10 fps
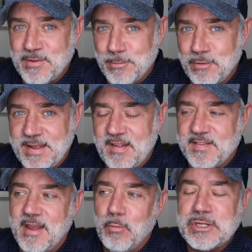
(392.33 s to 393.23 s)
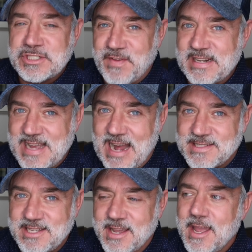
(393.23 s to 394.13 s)
of the movies, which is
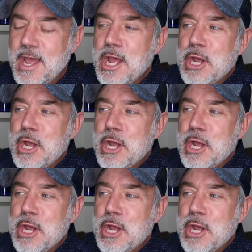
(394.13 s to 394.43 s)
fantastic.